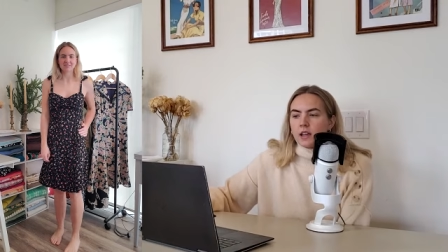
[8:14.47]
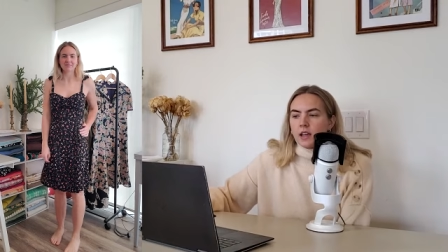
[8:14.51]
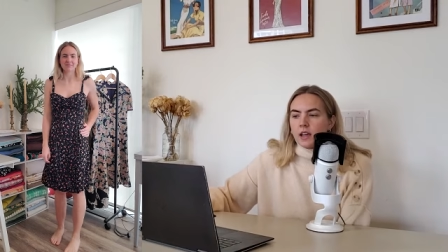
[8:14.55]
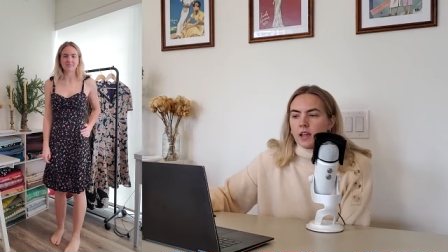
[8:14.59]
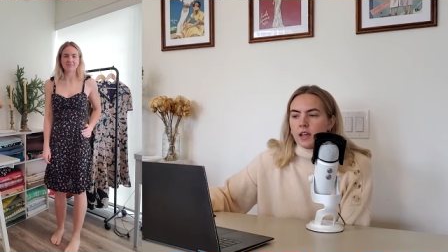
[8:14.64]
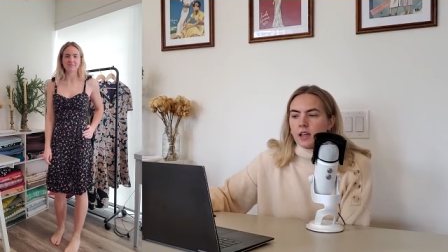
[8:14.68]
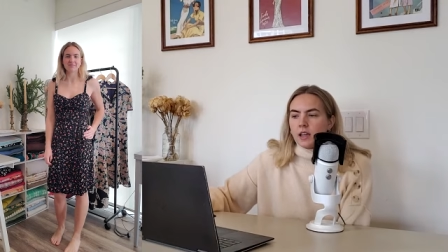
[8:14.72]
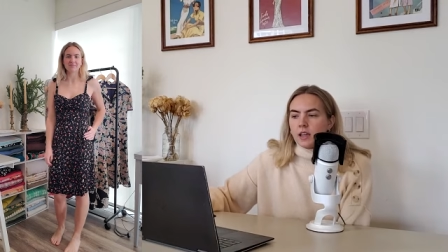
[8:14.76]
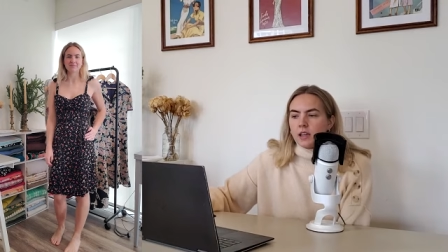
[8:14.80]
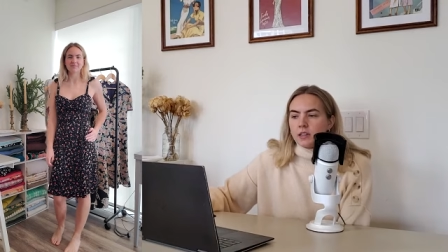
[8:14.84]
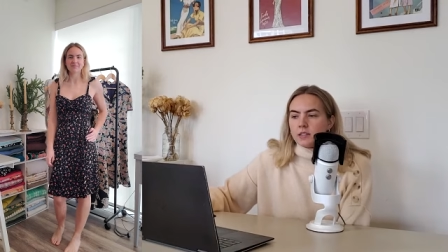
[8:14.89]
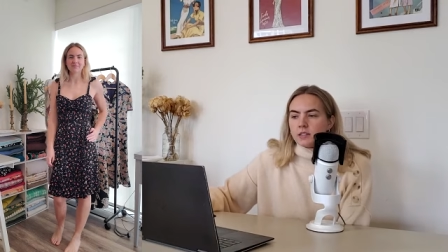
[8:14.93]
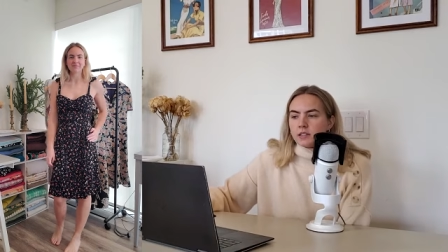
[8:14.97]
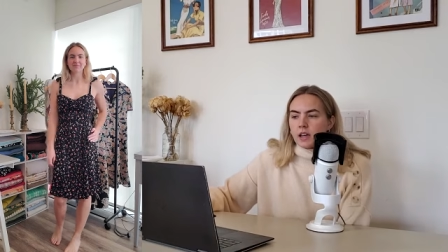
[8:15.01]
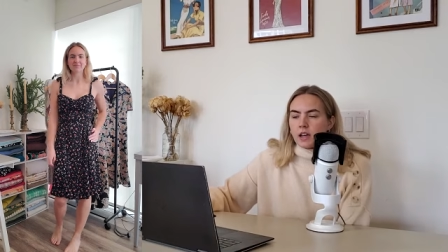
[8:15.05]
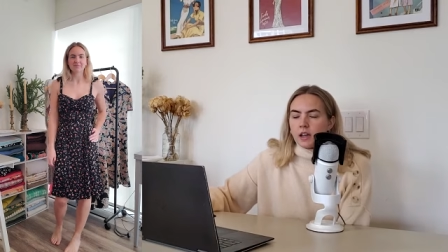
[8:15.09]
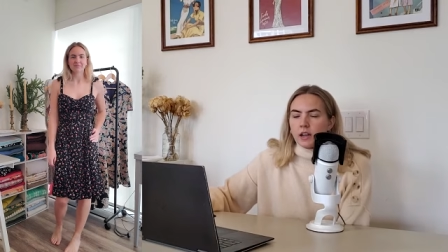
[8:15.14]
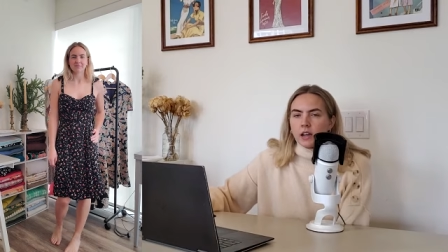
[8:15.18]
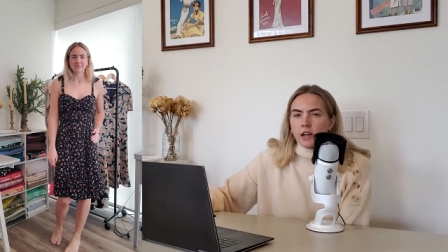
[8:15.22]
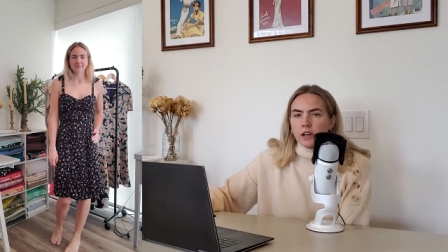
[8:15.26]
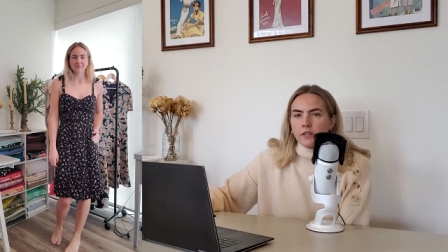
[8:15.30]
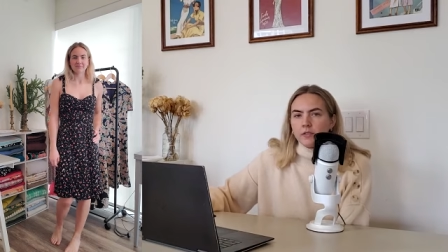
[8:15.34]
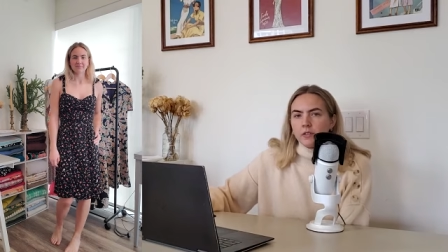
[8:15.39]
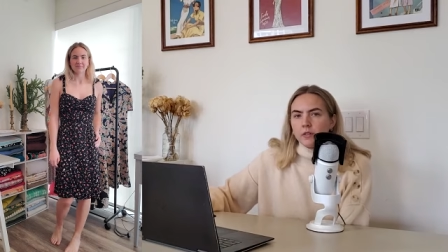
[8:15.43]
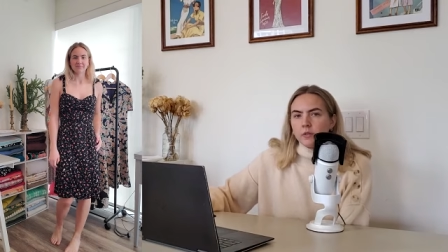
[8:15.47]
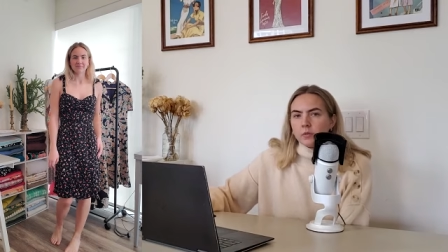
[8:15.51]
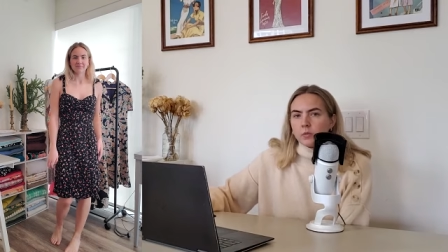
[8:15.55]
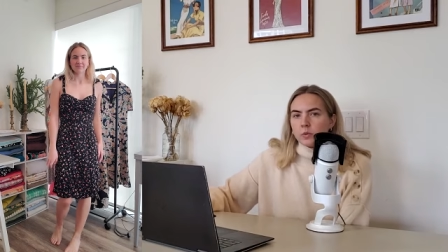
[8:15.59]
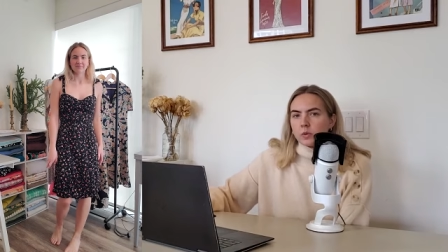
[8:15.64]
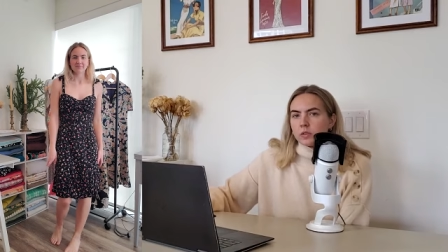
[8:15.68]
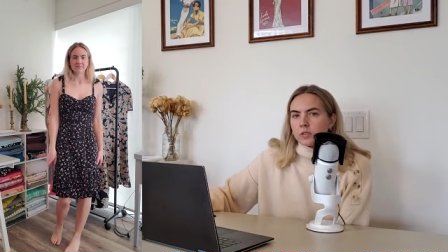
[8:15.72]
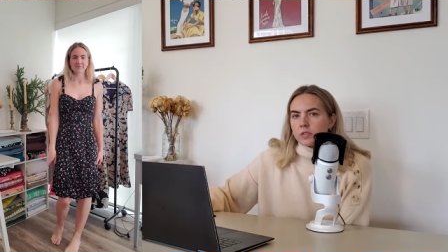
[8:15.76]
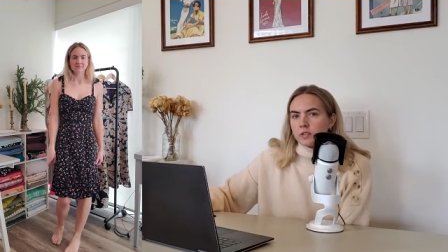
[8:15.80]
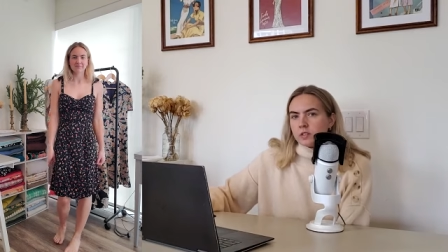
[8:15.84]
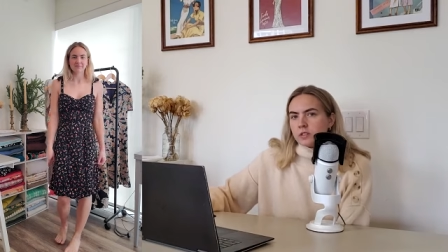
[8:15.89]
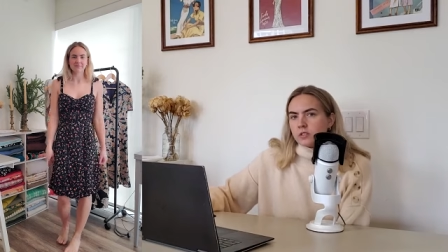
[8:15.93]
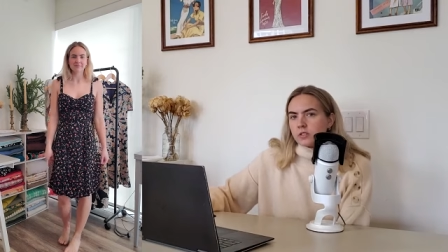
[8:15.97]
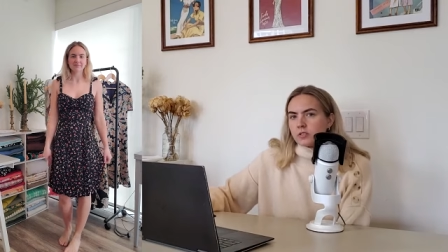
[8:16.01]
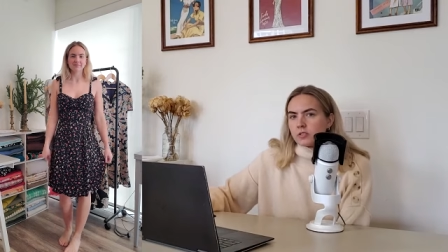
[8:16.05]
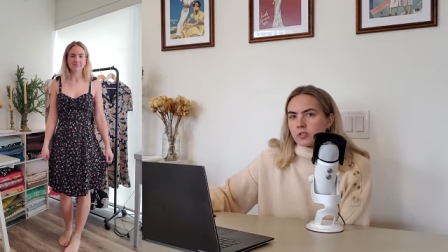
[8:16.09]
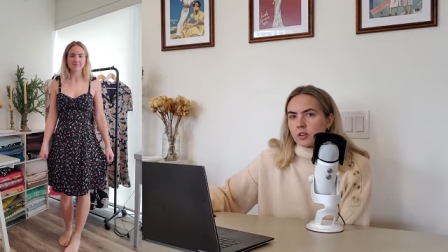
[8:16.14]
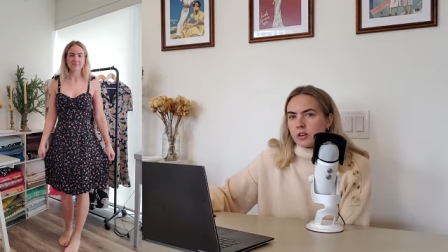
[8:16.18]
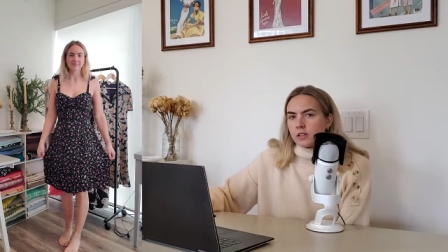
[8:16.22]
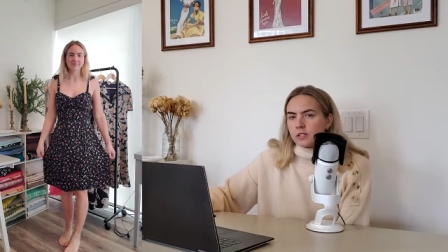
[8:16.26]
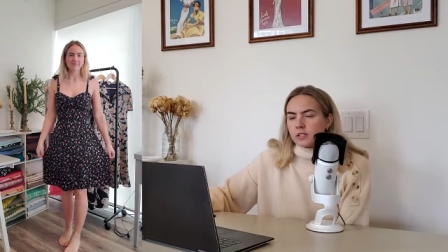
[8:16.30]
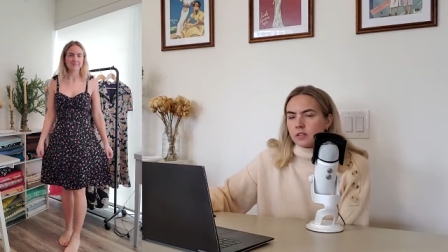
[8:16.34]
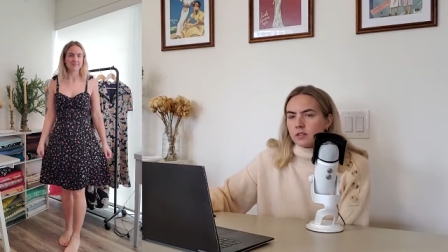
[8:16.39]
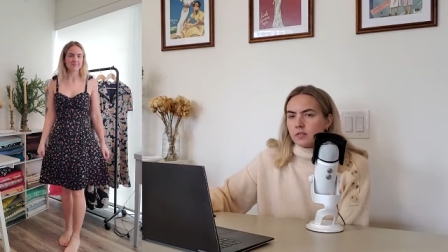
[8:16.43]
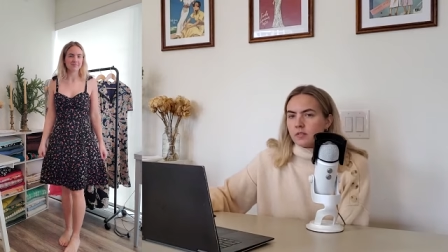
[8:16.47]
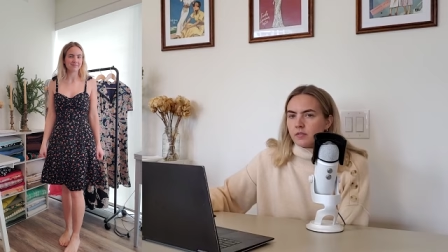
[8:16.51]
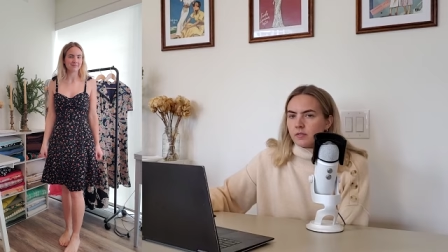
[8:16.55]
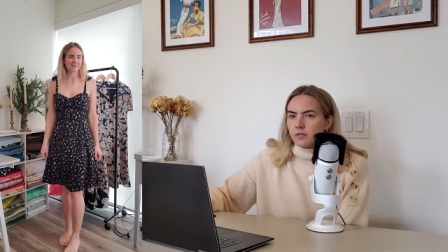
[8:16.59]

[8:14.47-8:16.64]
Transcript: And I haven't worn this dress